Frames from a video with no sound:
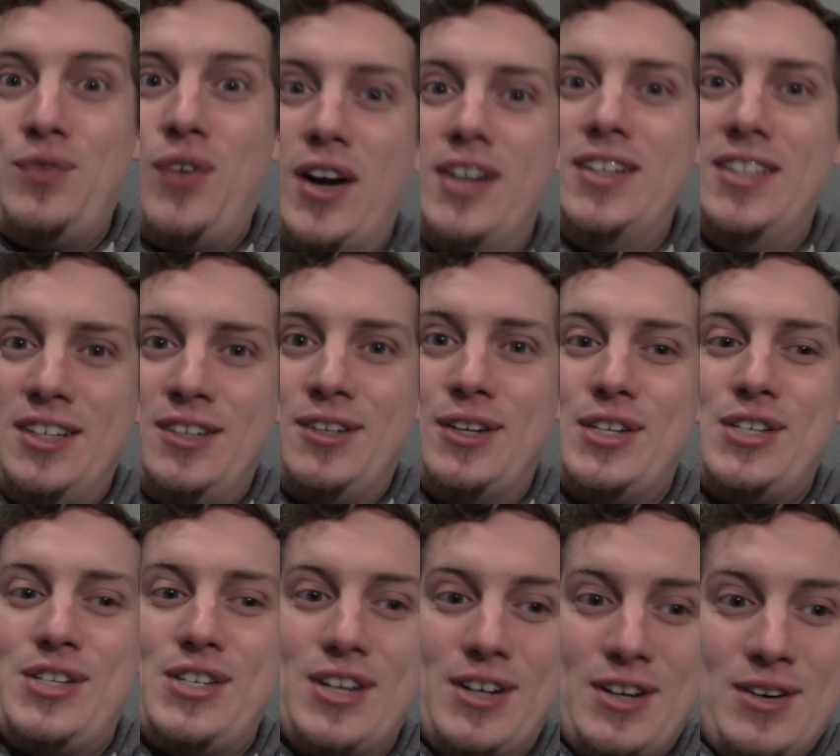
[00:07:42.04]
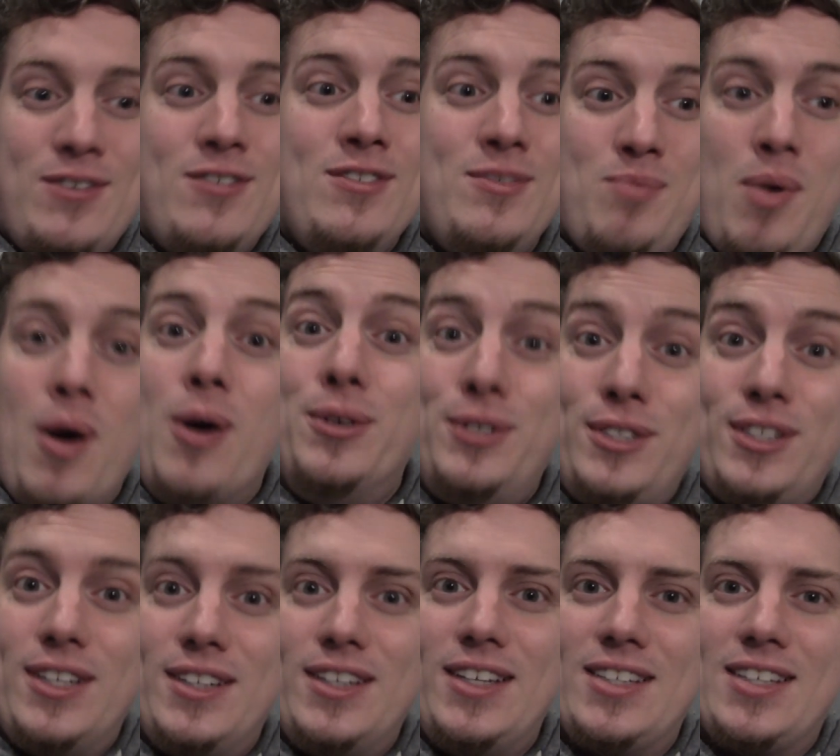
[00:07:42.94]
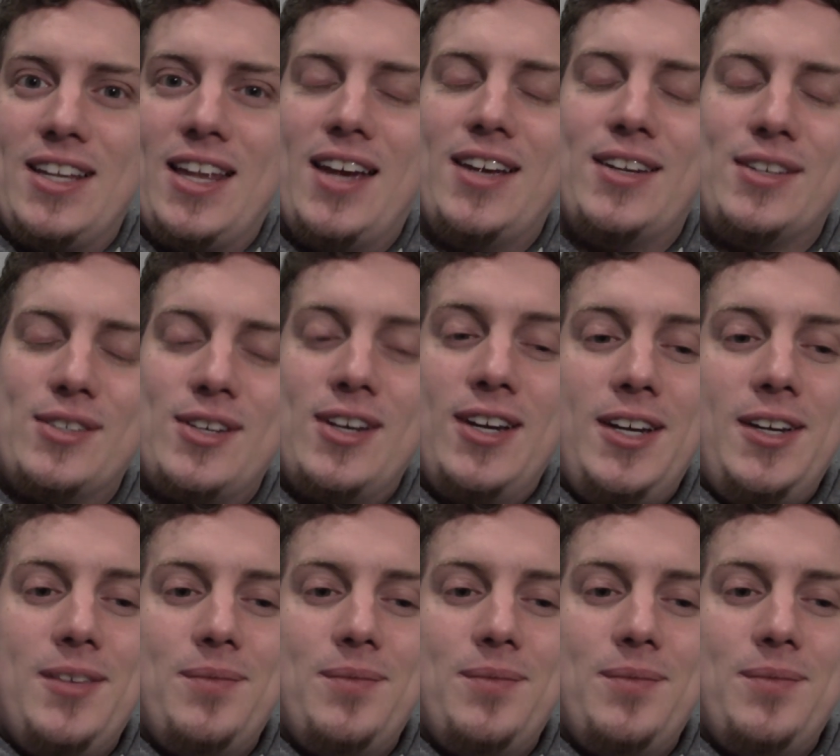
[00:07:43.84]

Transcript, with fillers: finding Christian, posting these letters.